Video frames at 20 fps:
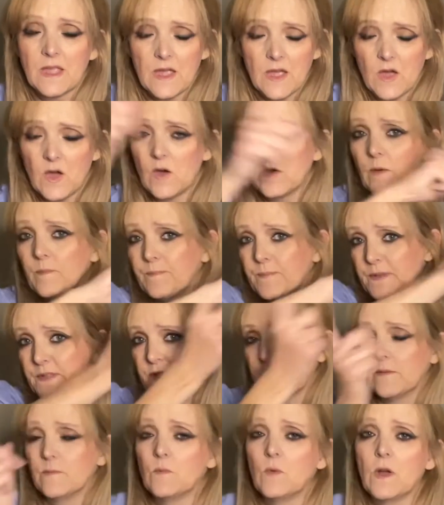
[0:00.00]
up
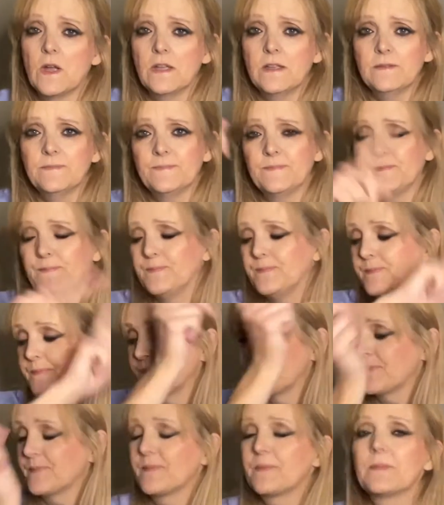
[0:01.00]
somewhere
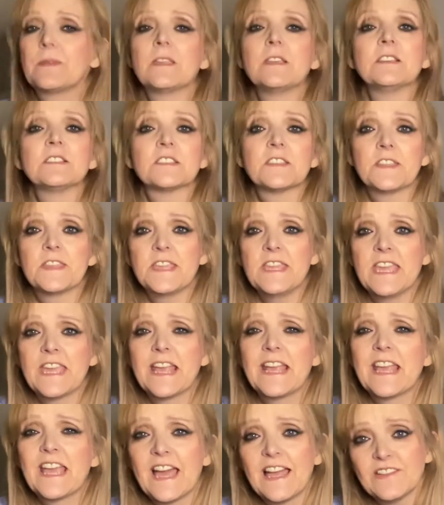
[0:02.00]
so that you
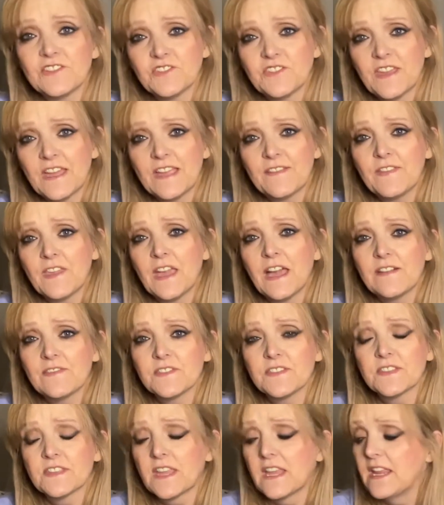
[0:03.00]
can catch that if you
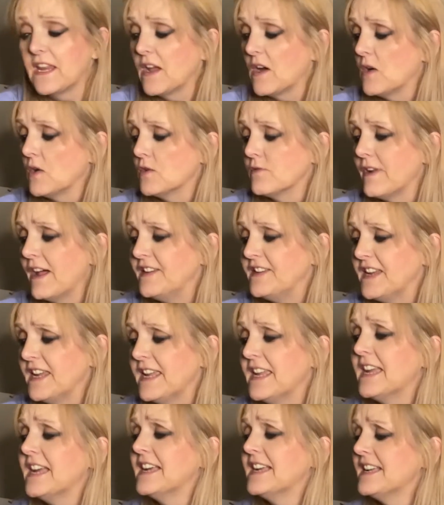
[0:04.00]
haven't seen it
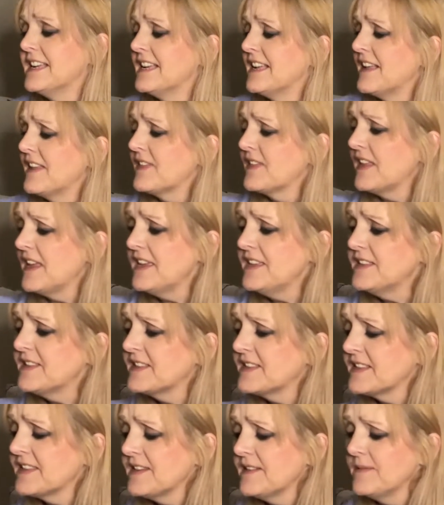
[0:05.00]
already.
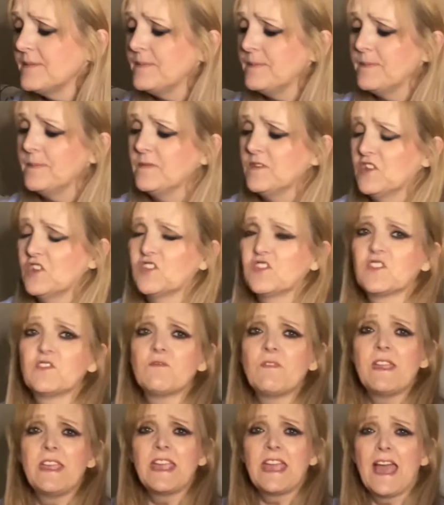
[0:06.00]
This, just to
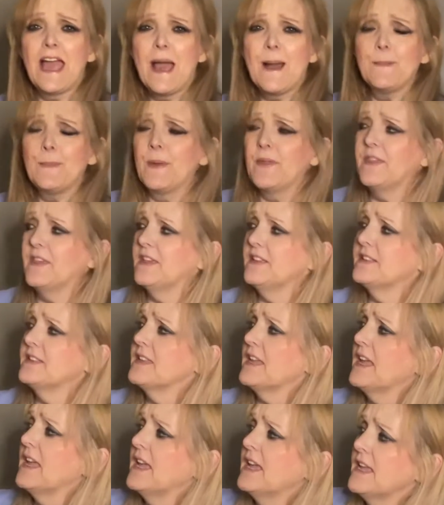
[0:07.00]
recap,
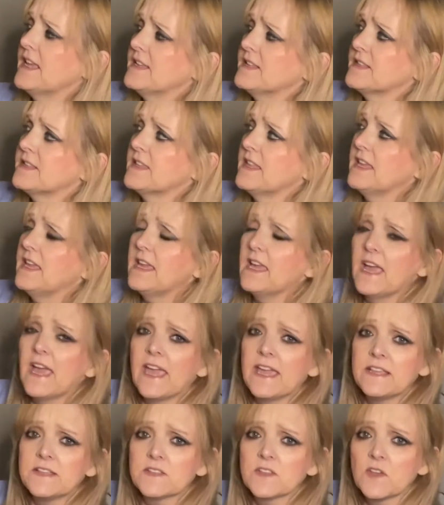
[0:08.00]
this is the
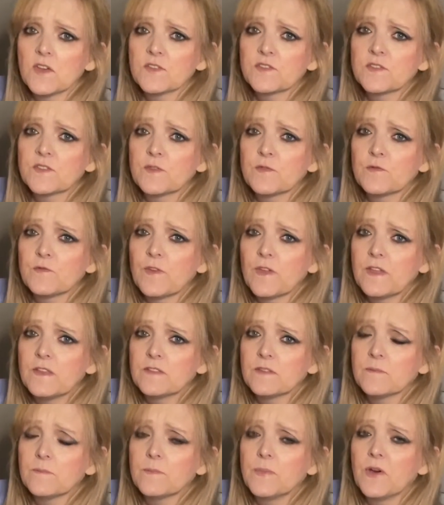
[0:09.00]
ASOS
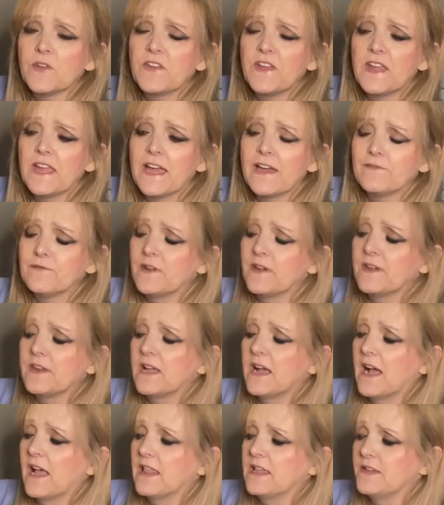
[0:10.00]
Face and Body Advent
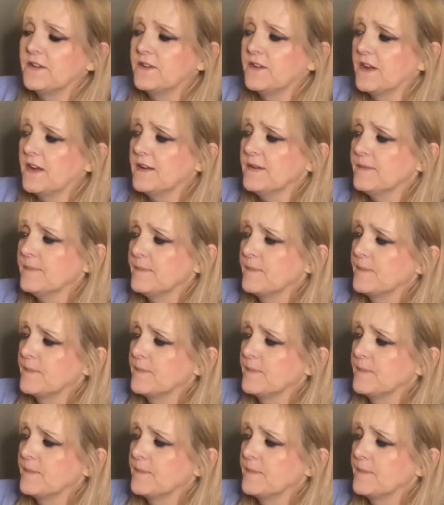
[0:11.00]
Calendar.